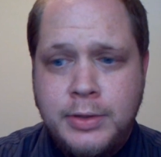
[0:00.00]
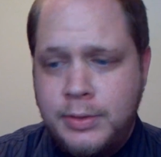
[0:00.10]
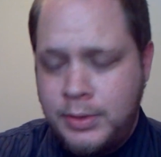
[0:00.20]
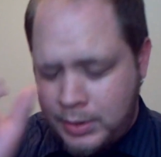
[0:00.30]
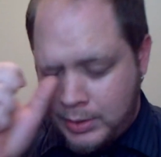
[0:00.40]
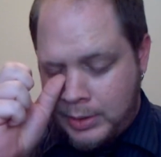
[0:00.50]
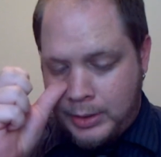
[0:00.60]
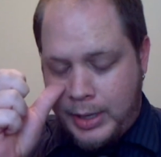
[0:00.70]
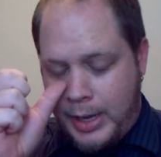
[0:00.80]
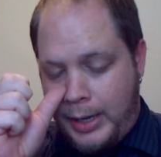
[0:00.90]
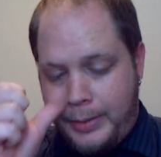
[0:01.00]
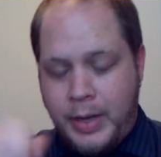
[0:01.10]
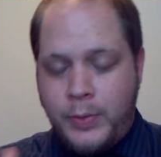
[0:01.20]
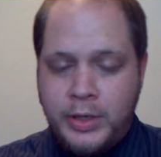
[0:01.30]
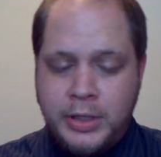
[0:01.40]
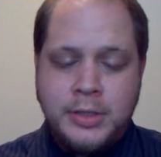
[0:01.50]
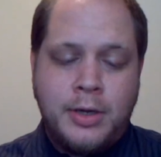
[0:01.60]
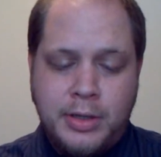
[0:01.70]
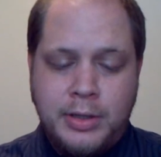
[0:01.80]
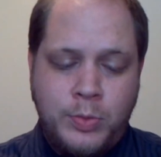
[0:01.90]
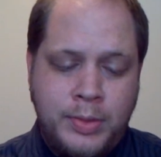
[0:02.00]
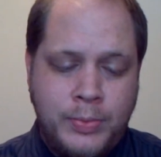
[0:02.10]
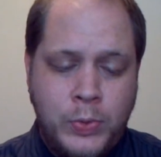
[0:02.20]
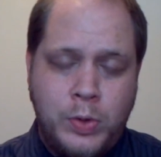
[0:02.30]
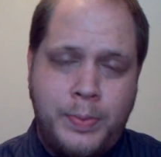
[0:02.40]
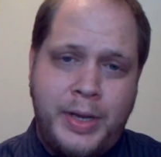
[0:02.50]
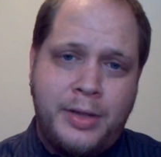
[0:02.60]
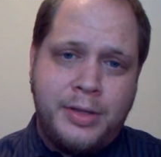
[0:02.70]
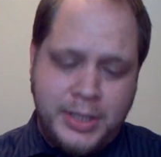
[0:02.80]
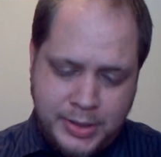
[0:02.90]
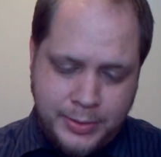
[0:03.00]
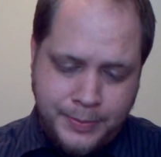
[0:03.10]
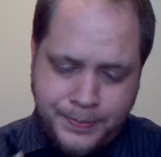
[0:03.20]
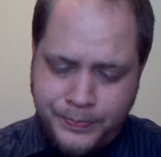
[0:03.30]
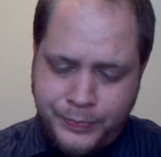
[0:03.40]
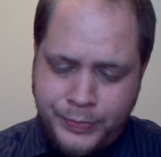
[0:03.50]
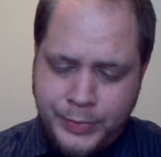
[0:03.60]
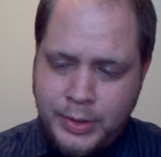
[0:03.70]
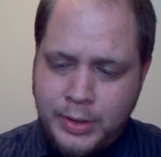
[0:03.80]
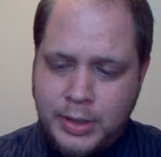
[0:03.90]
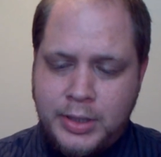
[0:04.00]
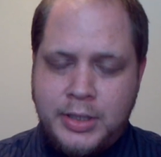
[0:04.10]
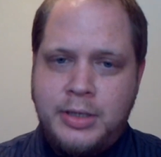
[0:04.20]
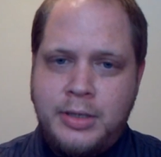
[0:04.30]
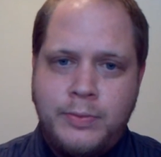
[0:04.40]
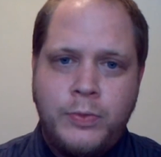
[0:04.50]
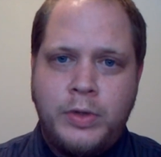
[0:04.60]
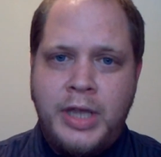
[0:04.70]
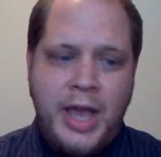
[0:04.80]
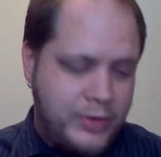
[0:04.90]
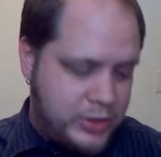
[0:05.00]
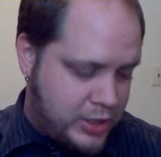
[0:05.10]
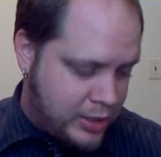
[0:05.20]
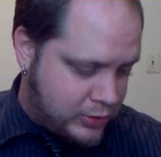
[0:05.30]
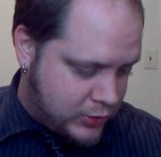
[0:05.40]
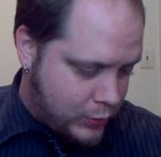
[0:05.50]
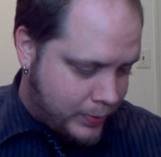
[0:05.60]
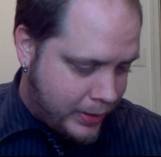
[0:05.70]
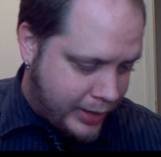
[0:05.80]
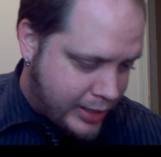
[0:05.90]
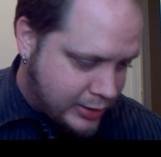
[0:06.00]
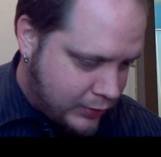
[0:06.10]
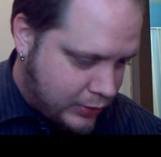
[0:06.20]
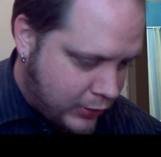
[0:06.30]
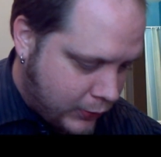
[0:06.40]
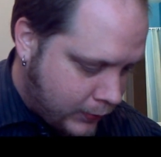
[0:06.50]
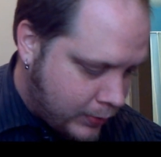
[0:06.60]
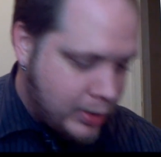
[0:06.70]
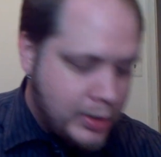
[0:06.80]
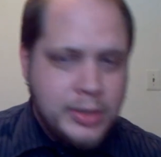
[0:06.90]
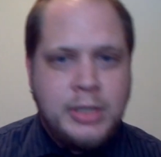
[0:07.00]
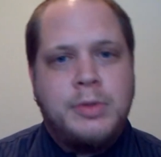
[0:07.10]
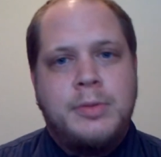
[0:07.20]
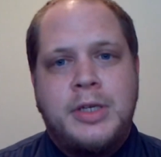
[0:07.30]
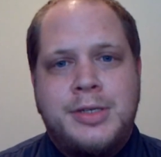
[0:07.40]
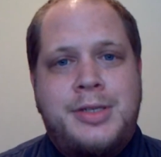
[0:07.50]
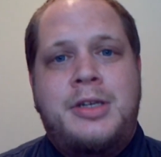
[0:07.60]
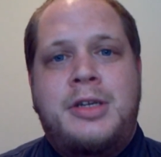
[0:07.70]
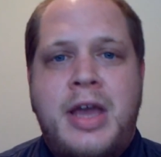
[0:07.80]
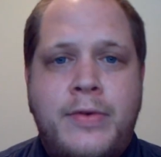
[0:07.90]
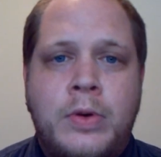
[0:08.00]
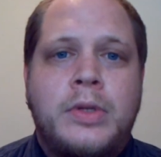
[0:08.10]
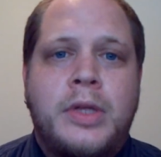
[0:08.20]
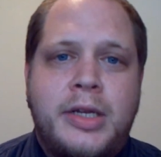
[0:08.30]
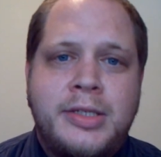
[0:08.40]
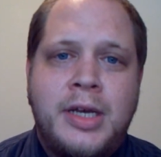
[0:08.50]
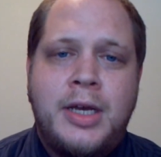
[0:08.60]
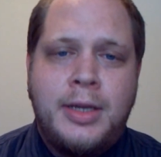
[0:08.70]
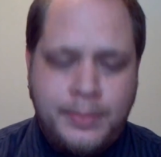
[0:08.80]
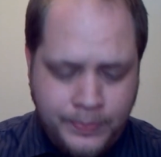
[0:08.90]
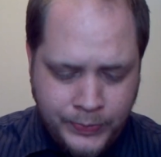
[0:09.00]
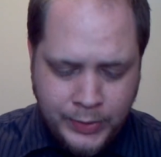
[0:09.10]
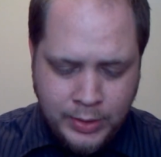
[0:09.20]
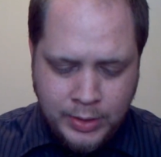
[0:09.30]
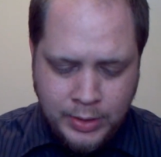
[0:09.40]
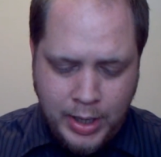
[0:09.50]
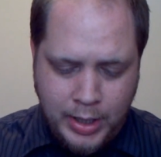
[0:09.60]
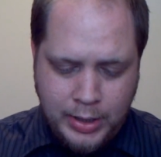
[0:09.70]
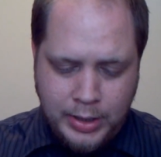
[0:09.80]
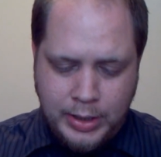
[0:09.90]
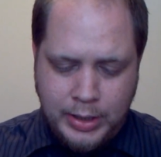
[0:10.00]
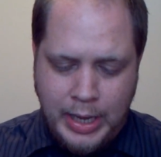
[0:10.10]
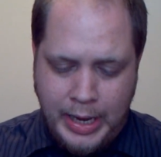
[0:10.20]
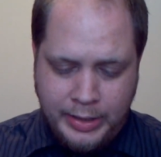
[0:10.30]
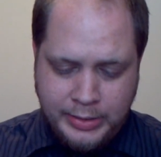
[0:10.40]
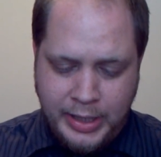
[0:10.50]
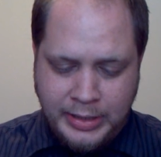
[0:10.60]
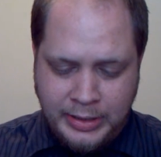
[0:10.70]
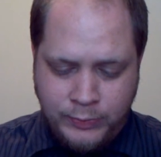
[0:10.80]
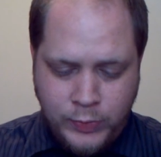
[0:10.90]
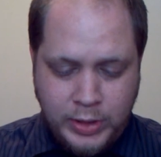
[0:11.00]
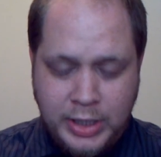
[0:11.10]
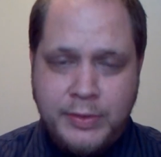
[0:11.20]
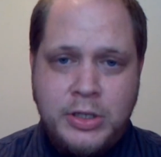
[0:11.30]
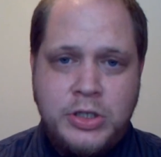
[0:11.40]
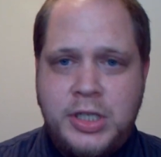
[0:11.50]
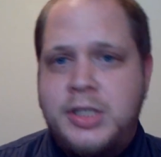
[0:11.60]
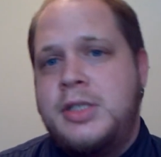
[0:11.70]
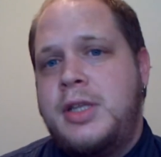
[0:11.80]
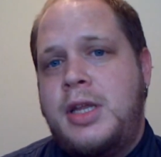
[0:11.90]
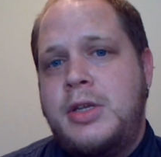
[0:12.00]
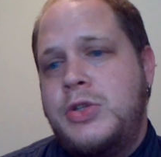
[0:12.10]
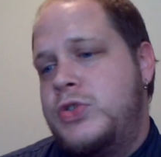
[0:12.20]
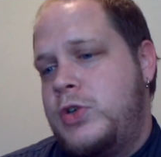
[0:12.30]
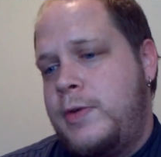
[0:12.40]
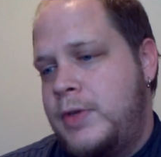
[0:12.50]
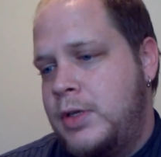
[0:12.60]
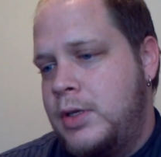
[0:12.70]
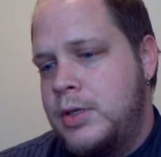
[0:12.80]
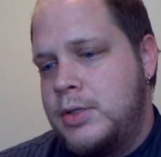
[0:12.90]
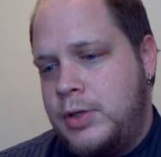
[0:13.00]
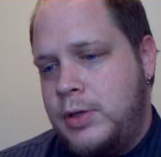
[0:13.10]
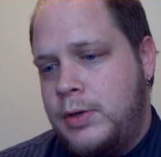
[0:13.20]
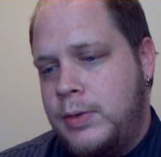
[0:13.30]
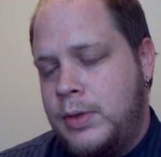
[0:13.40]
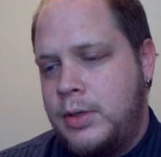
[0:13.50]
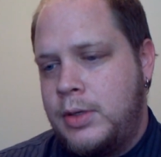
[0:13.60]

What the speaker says: too. I wanted to talk a little bit more about these. Didn't really have a chance to on my last video, simply because I didn't have a whole lot of time, and I didn't really give it the justice that it deserved, so